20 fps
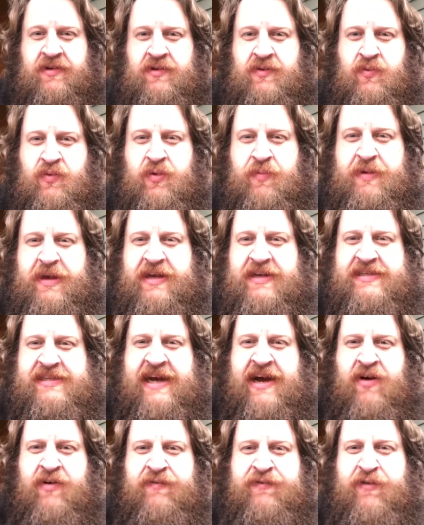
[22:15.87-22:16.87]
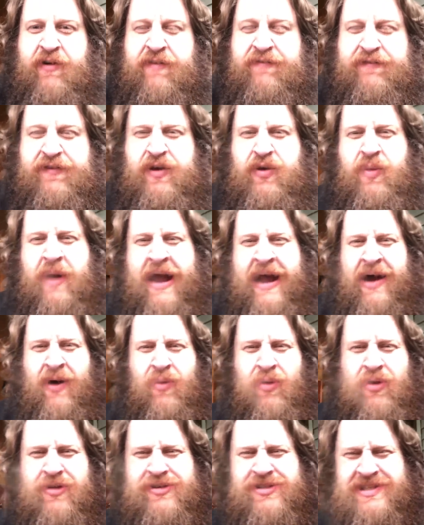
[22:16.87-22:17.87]
We'll be in town for a few
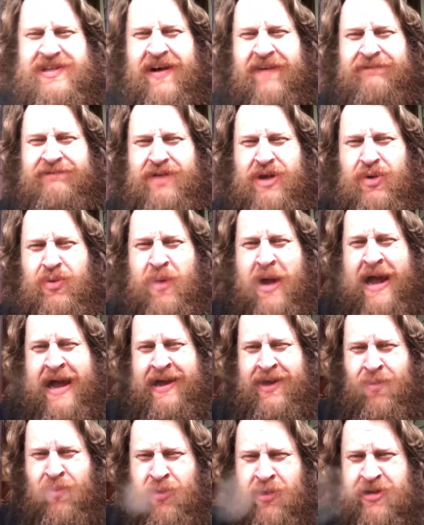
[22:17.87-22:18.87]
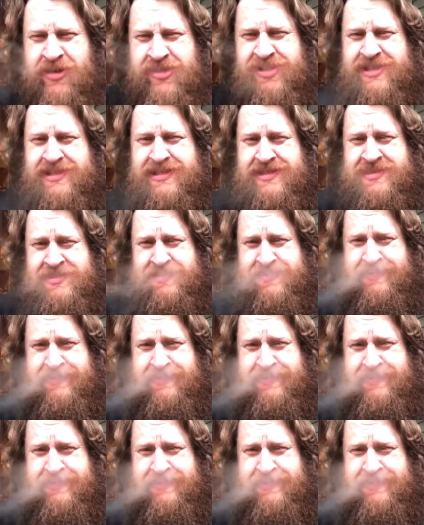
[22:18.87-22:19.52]
hours? A few hours?